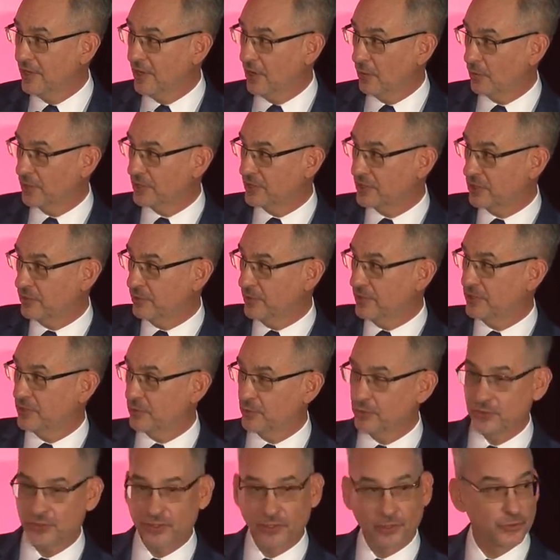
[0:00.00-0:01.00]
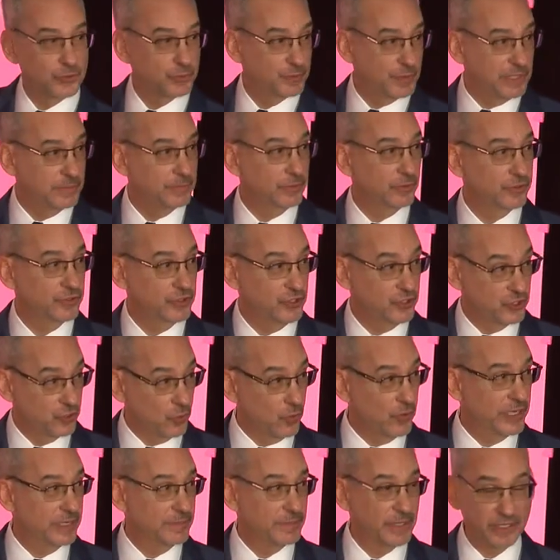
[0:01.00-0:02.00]
was to induce those people to
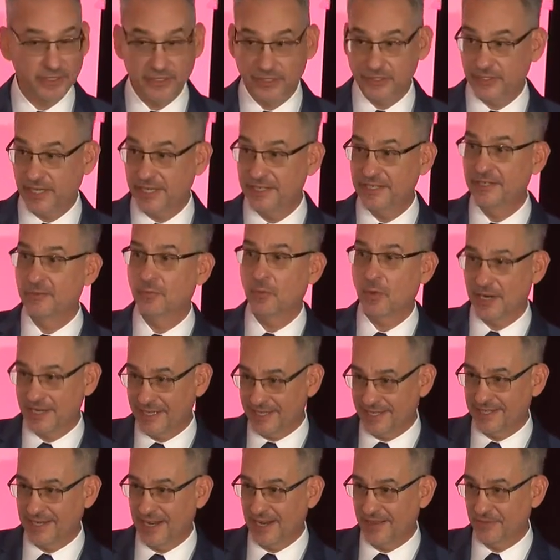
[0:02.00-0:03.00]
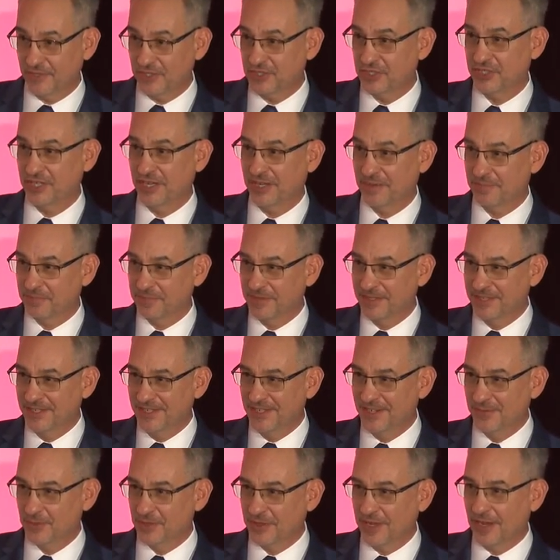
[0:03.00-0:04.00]
join because they didn't want to get on the ship
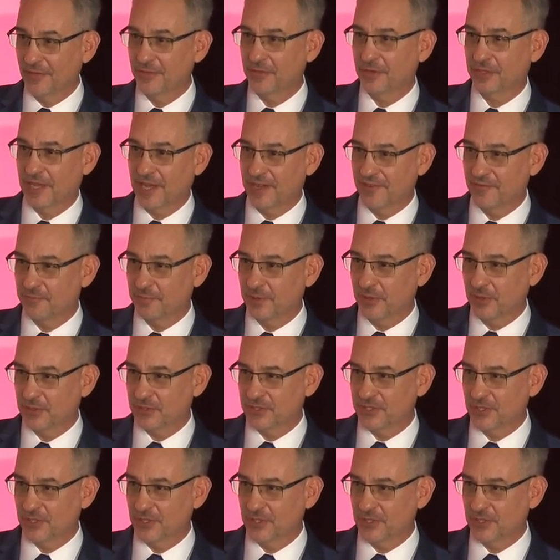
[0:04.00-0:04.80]
without the lifeboats.